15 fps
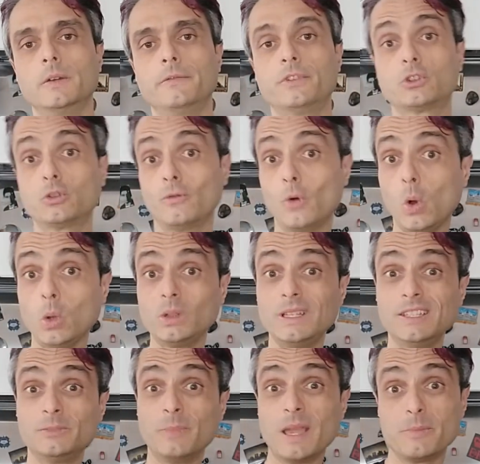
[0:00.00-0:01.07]
First of all,
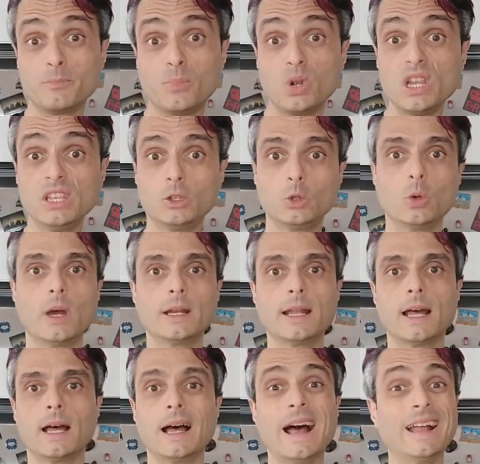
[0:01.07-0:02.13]
this may bring to an
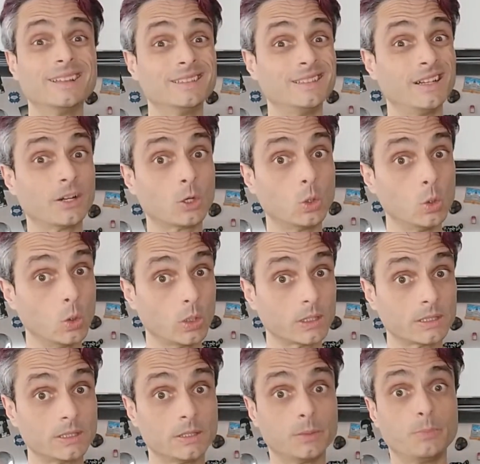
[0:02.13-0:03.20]

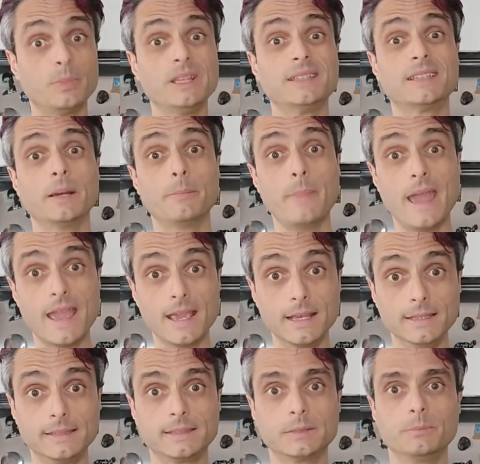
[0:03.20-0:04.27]
undercooked pizza
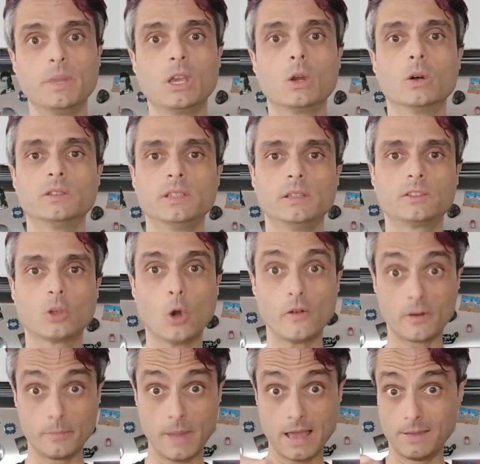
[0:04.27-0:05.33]
base because it's
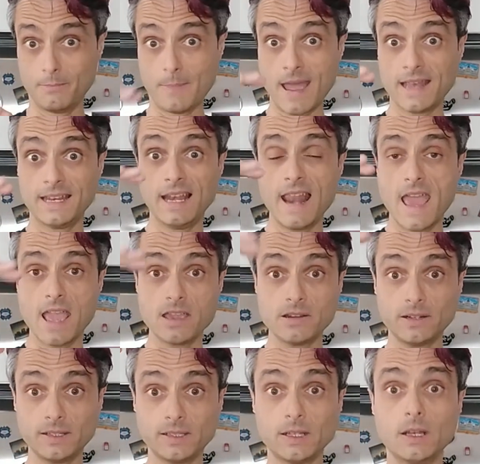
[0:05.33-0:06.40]
covered by many
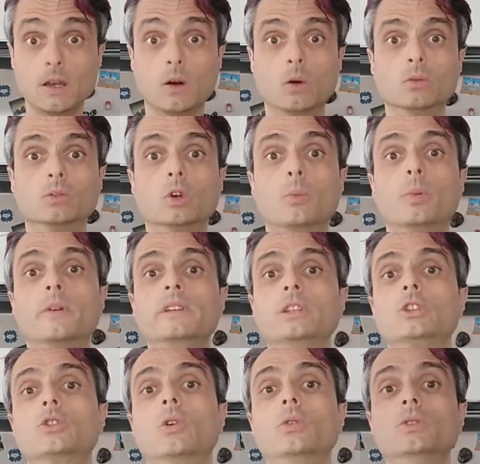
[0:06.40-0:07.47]
layers on top of
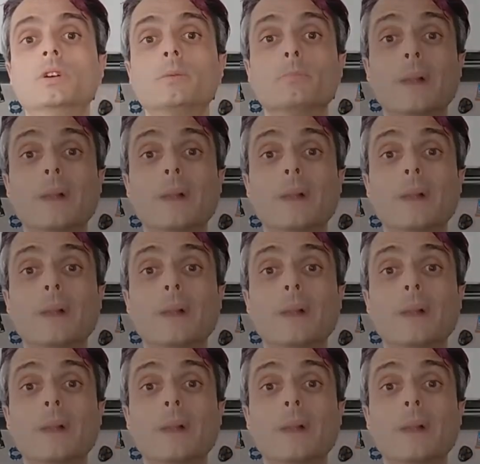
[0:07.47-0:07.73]
each other.